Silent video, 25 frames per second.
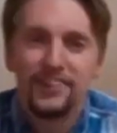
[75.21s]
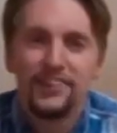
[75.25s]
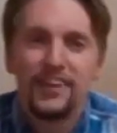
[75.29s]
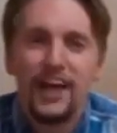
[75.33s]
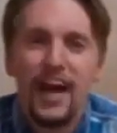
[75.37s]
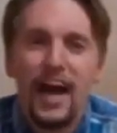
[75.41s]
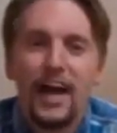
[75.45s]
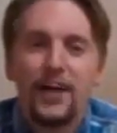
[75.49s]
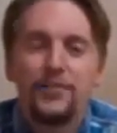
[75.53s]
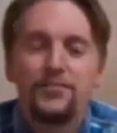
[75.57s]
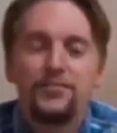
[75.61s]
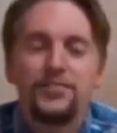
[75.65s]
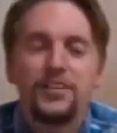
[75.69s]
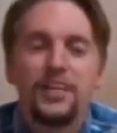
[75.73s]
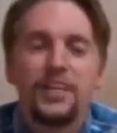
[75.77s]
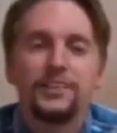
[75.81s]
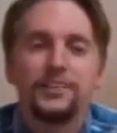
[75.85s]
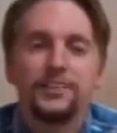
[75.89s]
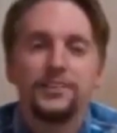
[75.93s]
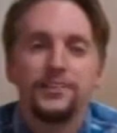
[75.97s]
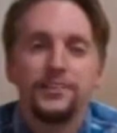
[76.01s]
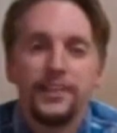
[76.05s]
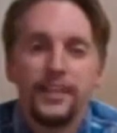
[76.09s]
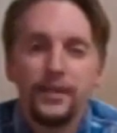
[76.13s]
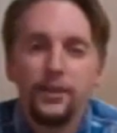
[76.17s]
Lives
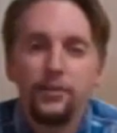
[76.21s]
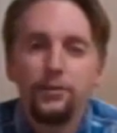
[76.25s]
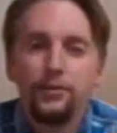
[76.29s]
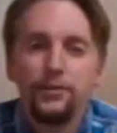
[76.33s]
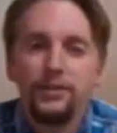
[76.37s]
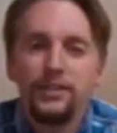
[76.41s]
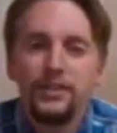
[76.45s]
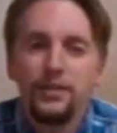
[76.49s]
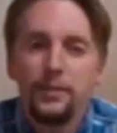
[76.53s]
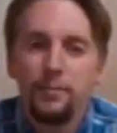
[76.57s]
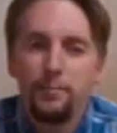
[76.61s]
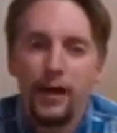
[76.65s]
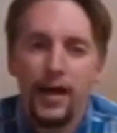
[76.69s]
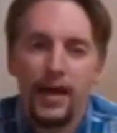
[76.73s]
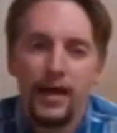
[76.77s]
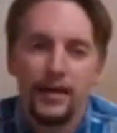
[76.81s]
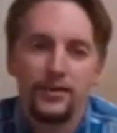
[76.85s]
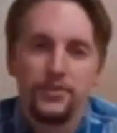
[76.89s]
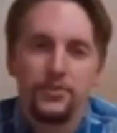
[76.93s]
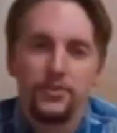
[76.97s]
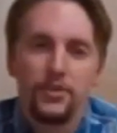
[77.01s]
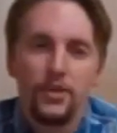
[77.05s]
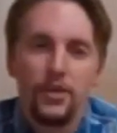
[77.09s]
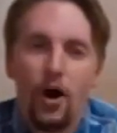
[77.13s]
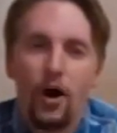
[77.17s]
literally
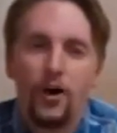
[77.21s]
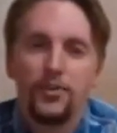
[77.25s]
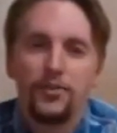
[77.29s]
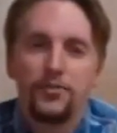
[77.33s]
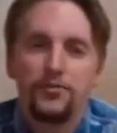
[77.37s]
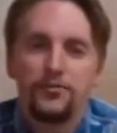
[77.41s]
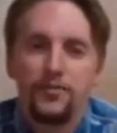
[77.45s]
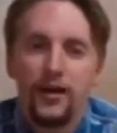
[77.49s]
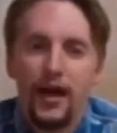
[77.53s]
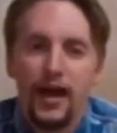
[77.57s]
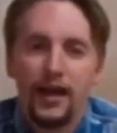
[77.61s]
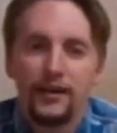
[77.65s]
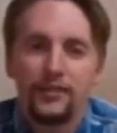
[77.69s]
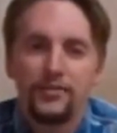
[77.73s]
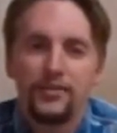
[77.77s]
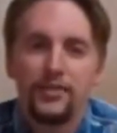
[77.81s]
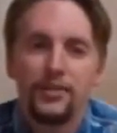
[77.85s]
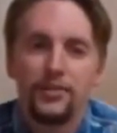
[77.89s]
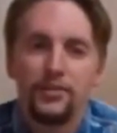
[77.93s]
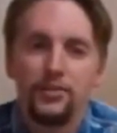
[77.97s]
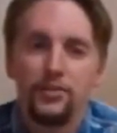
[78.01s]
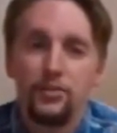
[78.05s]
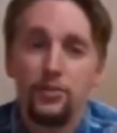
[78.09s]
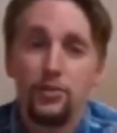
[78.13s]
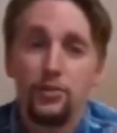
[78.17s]
depend on the fact
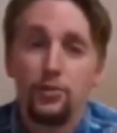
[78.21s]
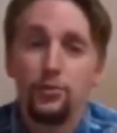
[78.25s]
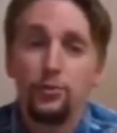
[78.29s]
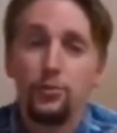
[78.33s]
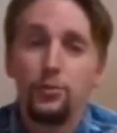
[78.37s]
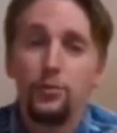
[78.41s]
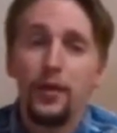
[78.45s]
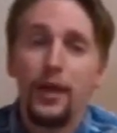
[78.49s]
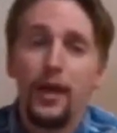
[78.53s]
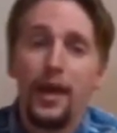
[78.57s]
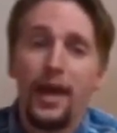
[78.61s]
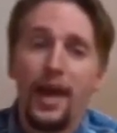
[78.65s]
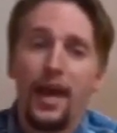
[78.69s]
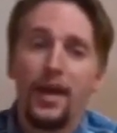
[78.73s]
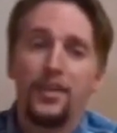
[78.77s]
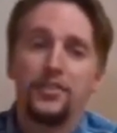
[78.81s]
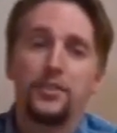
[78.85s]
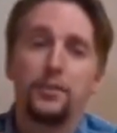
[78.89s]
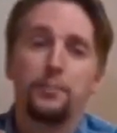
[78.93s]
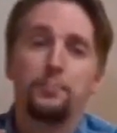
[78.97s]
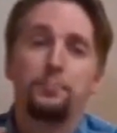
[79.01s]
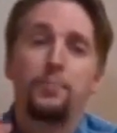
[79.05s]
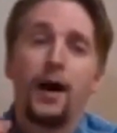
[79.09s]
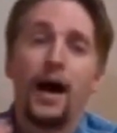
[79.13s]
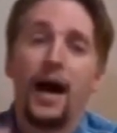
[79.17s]
that you and
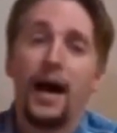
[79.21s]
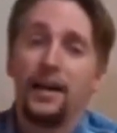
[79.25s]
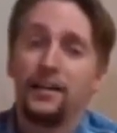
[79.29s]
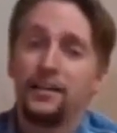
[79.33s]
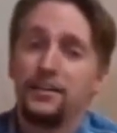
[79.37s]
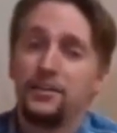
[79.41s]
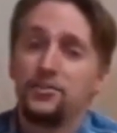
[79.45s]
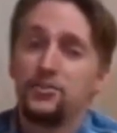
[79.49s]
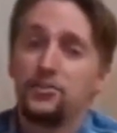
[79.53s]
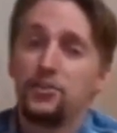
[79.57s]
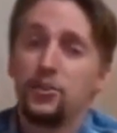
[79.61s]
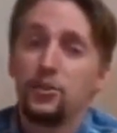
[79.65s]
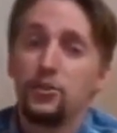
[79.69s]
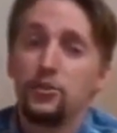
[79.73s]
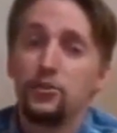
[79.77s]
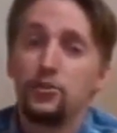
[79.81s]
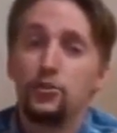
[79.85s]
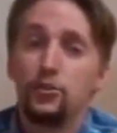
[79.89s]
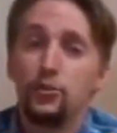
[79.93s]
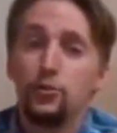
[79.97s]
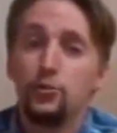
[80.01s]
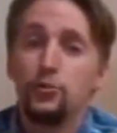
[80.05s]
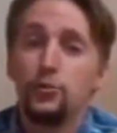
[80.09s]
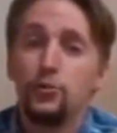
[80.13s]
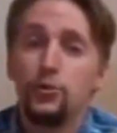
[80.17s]
the pilots
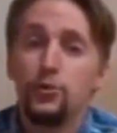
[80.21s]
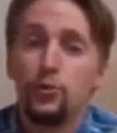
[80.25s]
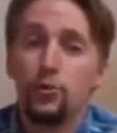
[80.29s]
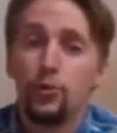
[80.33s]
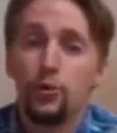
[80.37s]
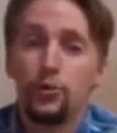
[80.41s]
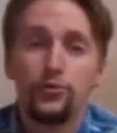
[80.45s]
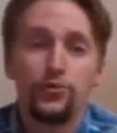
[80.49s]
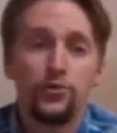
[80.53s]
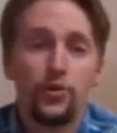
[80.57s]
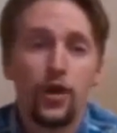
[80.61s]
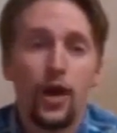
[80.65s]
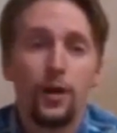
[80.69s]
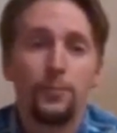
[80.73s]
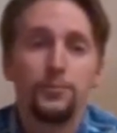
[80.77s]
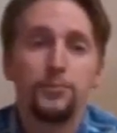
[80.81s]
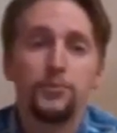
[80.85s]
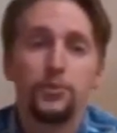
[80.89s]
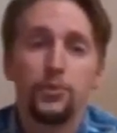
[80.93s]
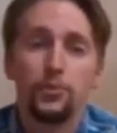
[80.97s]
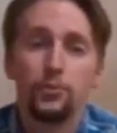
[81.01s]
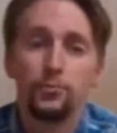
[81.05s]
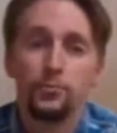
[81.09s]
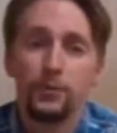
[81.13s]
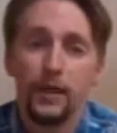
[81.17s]
do your jobs
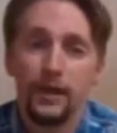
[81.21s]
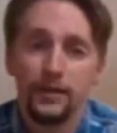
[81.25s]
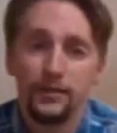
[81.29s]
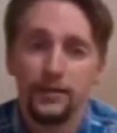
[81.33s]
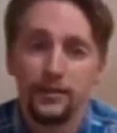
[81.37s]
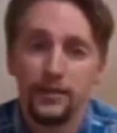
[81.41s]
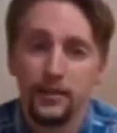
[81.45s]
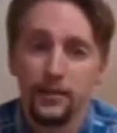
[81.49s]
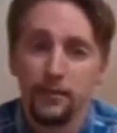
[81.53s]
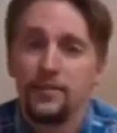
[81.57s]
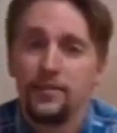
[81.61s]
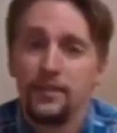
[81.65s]
correctly.